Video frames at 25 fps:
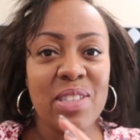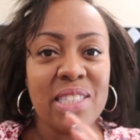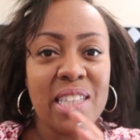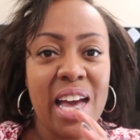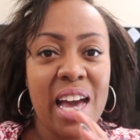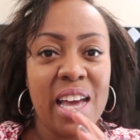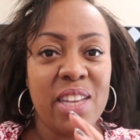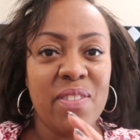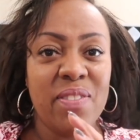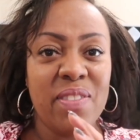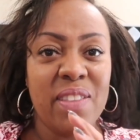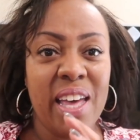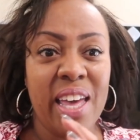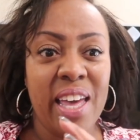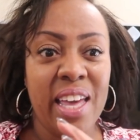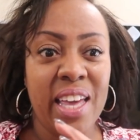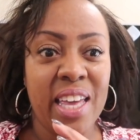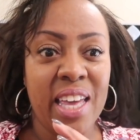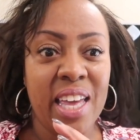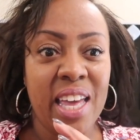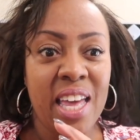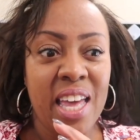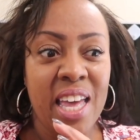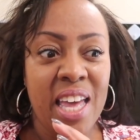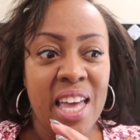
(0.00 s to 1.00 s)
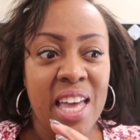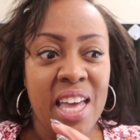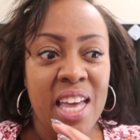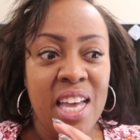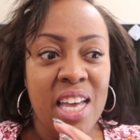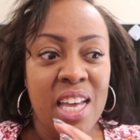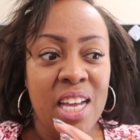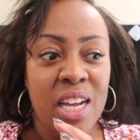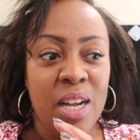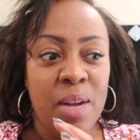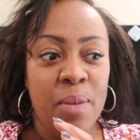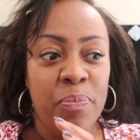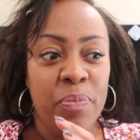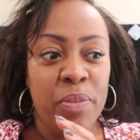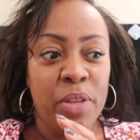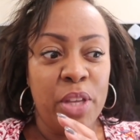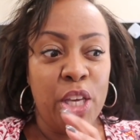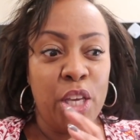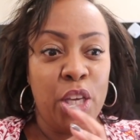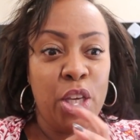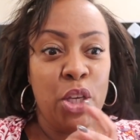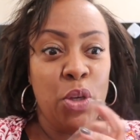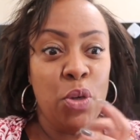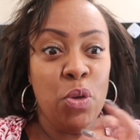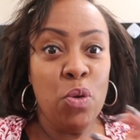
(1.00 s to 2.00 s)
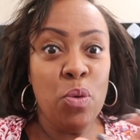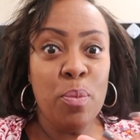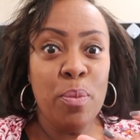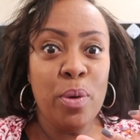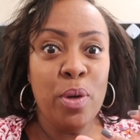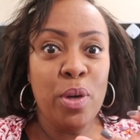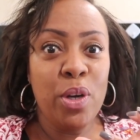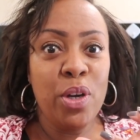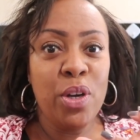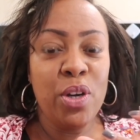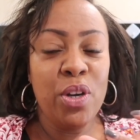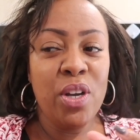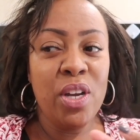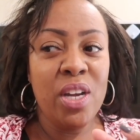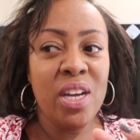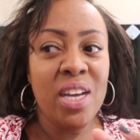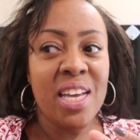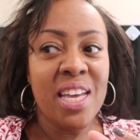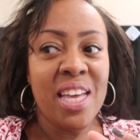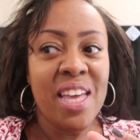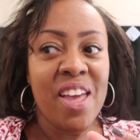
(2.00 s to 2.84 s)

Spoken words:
this kind of like humor